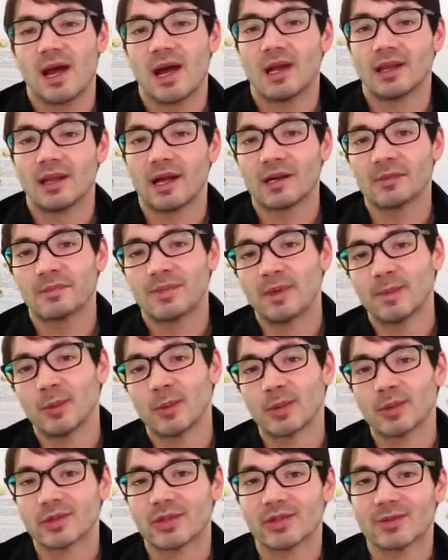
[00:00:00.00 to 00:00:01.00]
A lot of
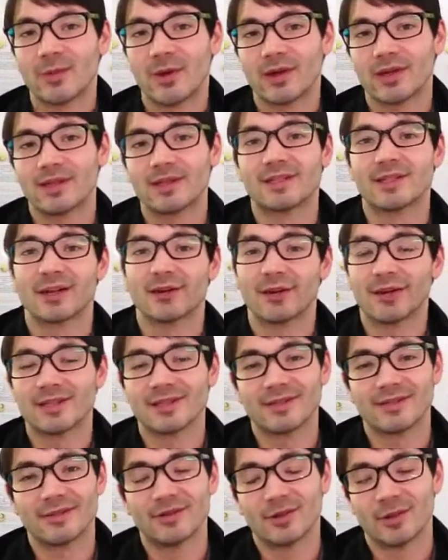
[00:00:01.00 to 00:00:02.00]
people were smoking
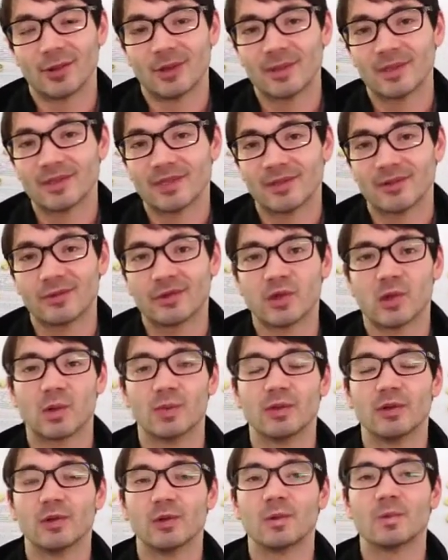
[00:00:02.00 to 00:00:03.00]
cigarettes in the dorms, in their
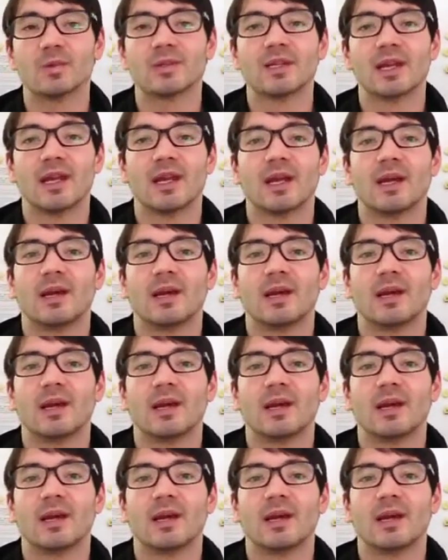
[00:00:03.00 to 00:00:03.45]
dorm rooms.